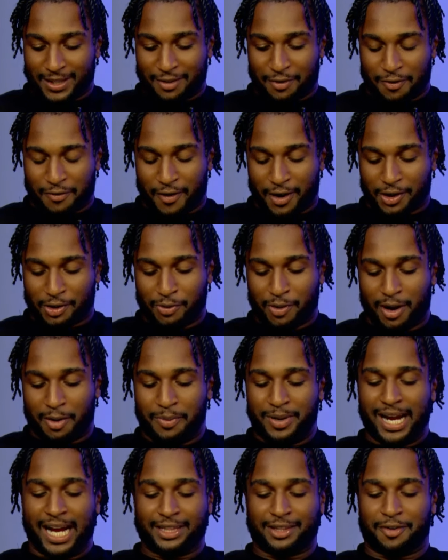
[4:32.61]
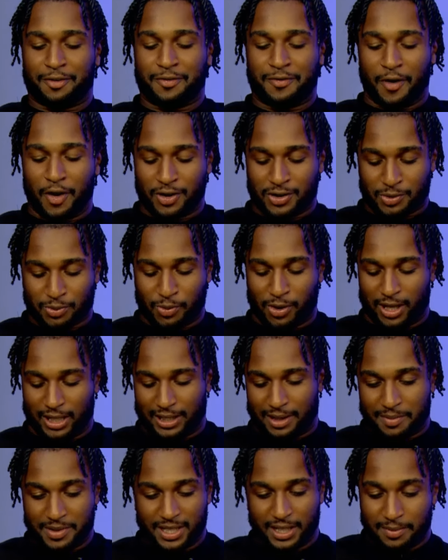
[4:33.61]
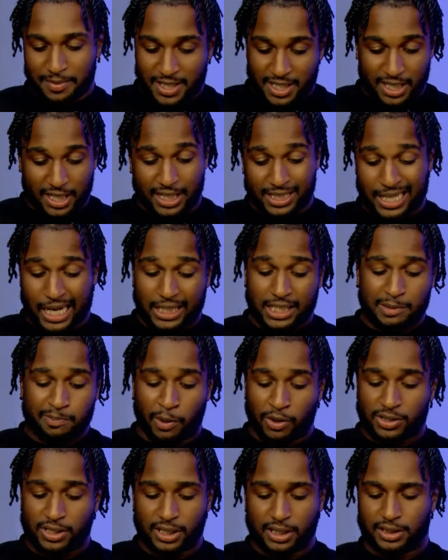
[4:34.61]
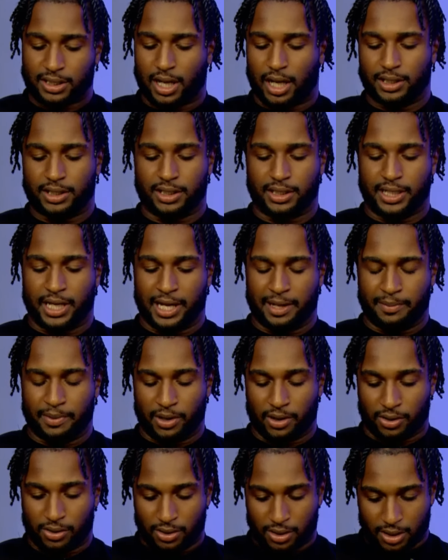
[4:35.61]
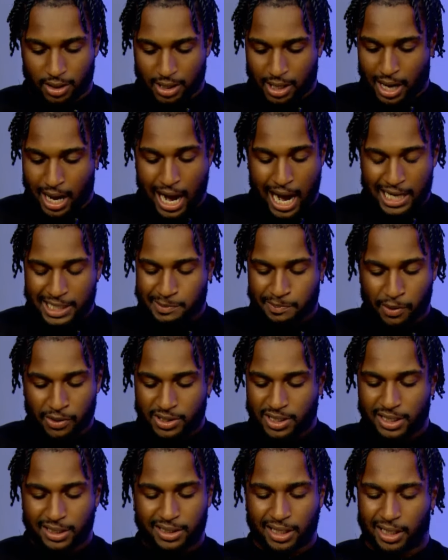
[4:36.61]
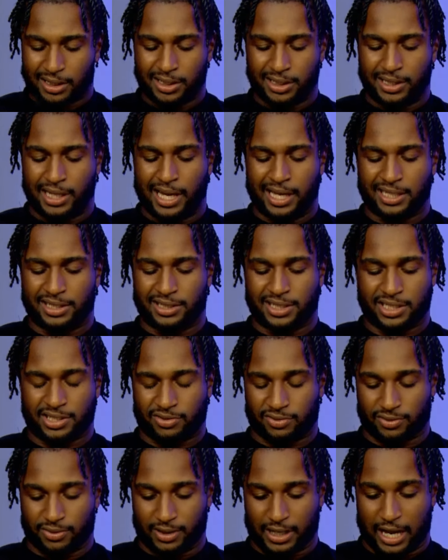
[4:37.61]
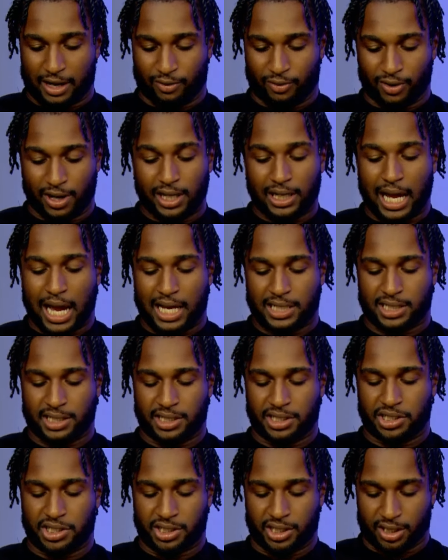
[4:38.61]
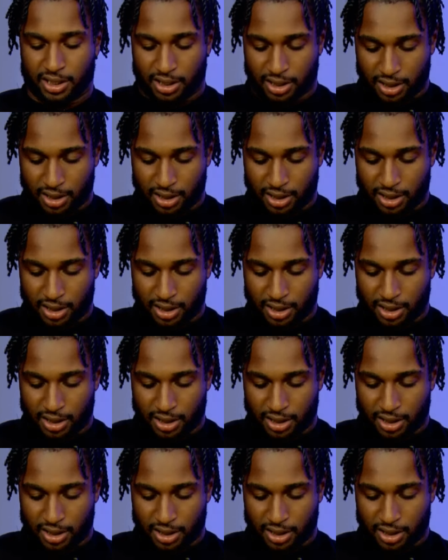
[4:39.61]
I'm about to fuck you up. We got the first what? Let me see, because I just posted it the other day, bro. I just posted it the other day, just like realizing this shit.